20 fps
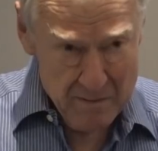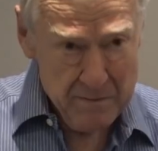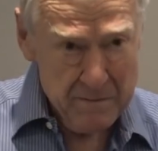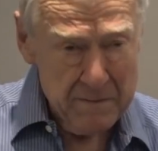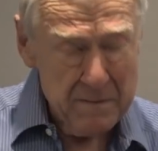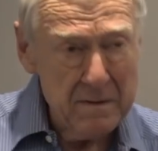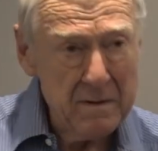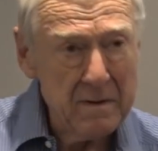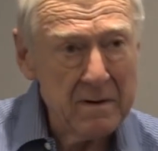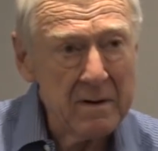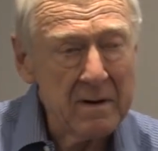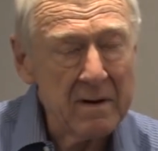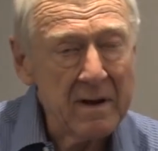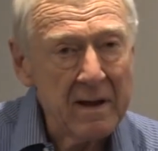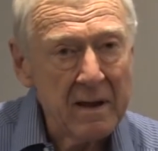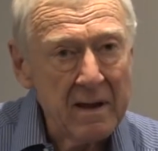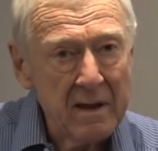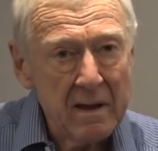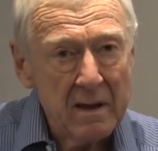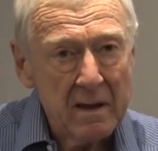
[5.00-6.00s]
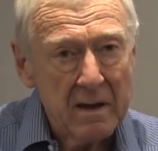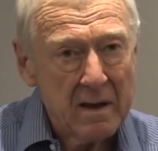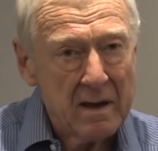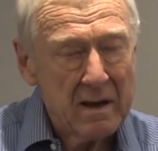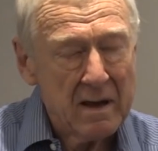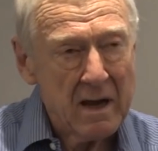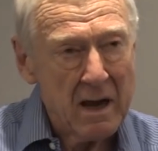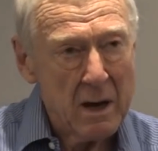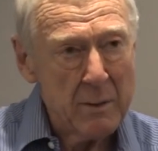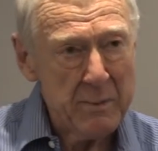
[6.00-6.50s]
of
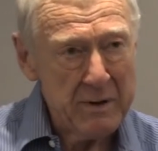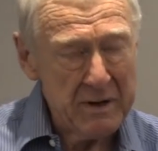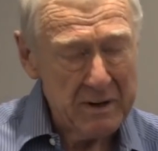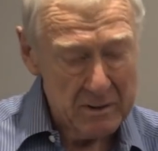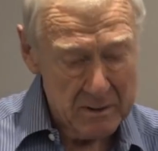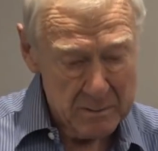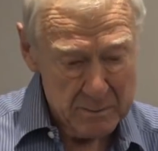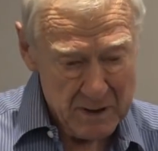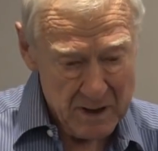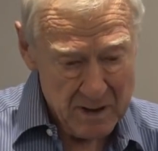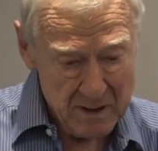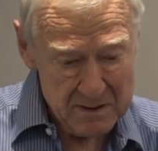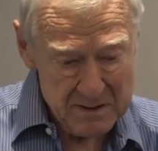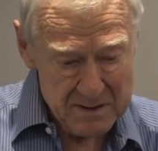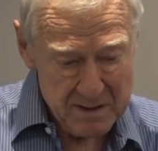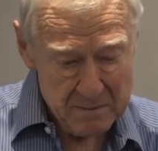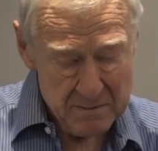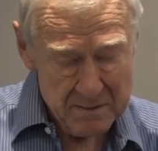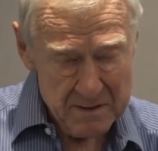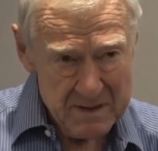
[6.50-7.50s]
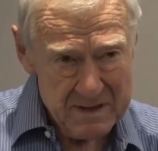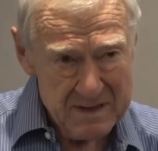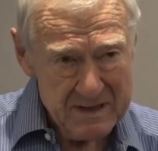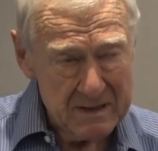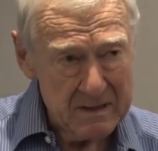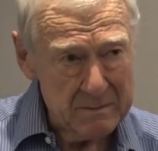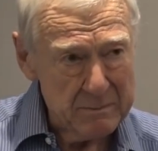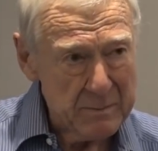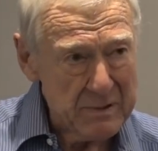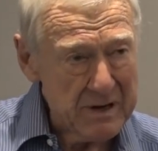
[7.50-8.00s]
opening remarks, I want to
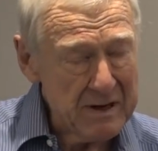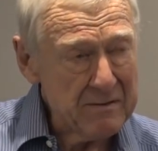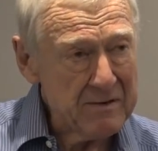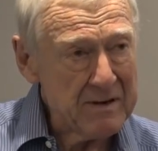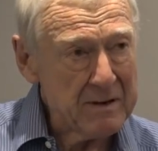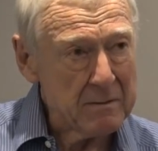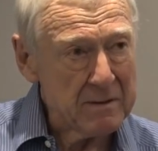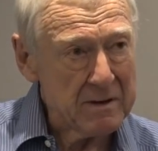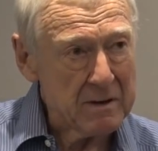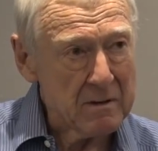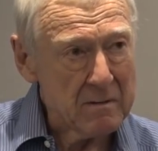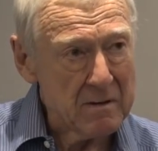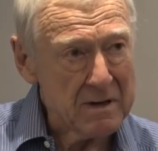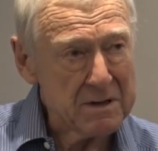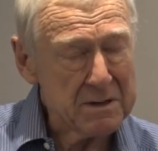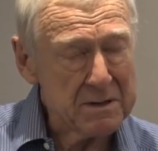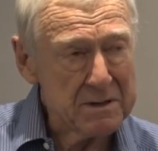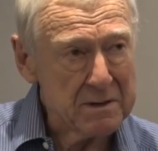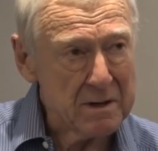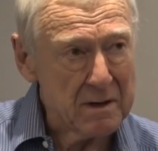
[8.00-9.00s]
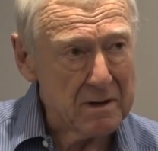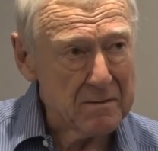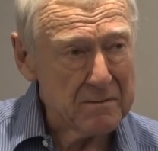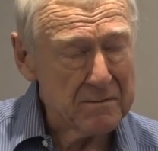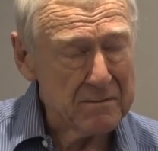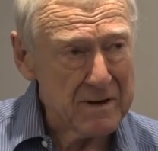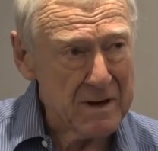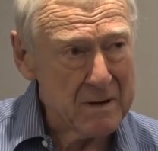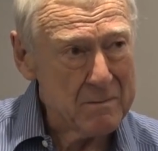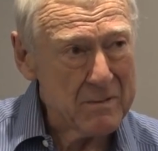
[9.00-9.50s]
deal briefly with the question
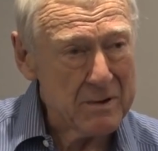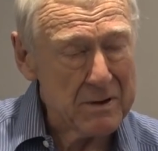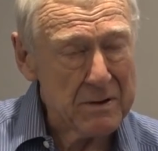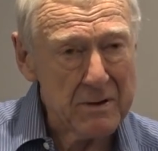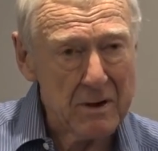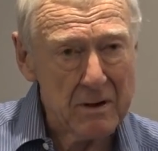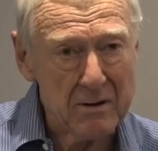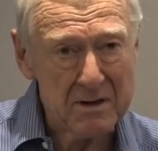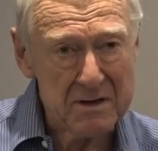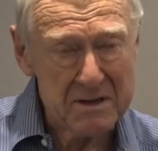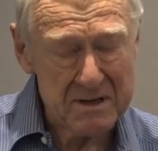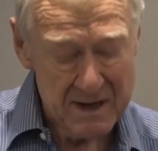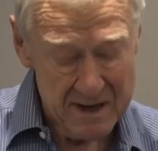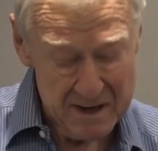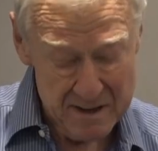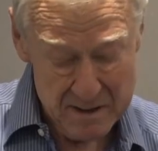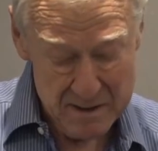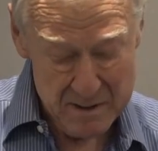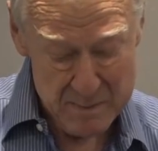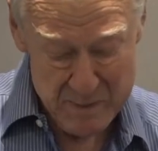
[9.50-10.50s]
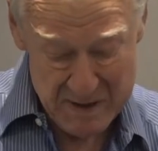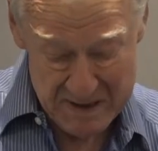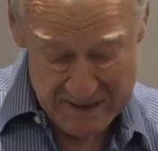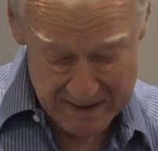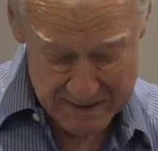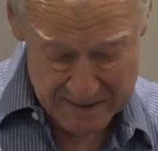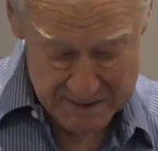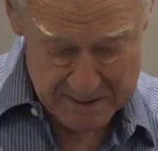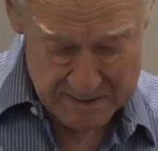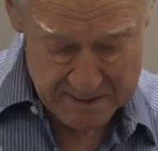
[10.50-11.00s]
of authority and
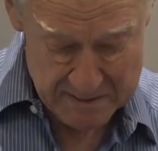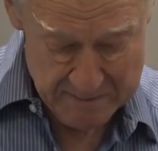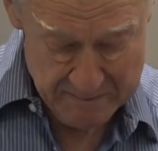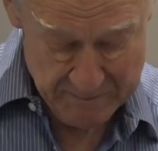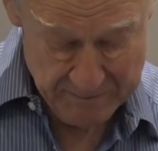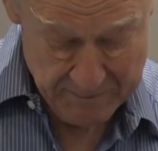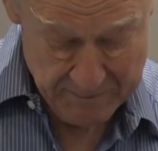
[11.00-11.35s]
obedience.